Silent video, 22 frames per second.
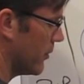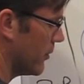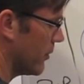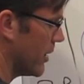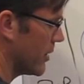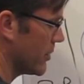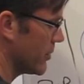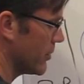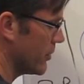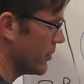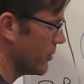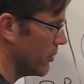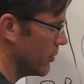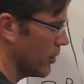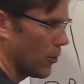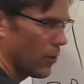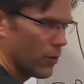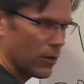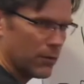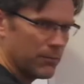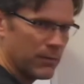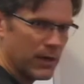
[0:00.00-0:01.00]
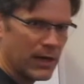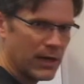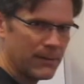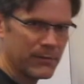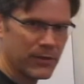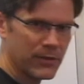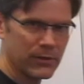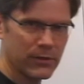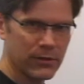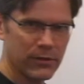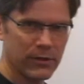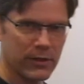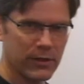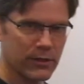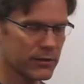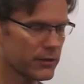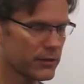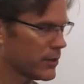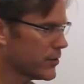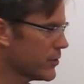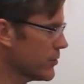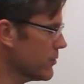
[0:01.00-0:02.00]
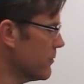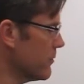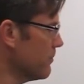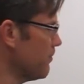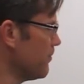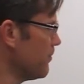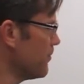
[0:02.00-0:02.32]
aggression, lower popularity cluster.